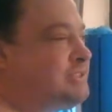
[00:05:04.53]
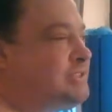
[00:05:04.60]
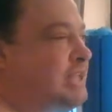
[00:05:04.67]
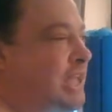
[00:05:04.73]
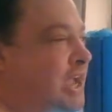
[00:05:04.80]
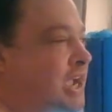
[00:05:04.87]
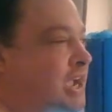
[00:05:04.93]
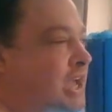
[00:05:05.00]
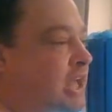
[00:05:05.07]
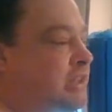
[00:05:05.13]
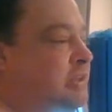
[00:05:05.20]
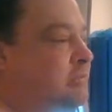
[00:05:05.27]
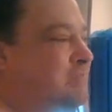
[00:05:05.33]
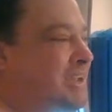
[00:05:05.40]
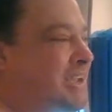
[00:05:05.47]
not
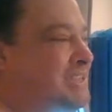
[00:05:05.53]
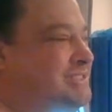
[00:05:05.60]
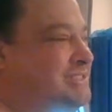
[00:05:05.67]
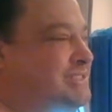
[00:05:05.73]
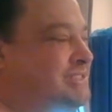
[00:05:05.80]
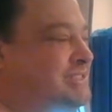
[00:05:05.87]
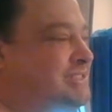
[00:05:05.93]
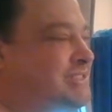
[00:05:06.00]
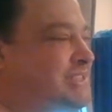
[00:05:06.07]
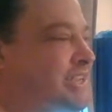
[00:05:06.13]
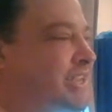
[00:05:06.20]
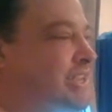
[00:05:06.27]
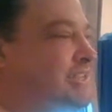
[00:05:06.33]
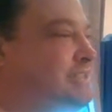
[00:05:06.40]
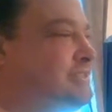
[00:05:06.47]
condemnation, is the
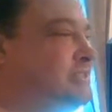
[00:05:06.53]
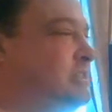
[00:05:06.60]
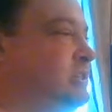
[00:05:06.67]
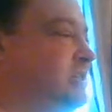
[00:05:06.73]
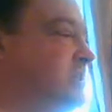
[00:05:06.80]
answer.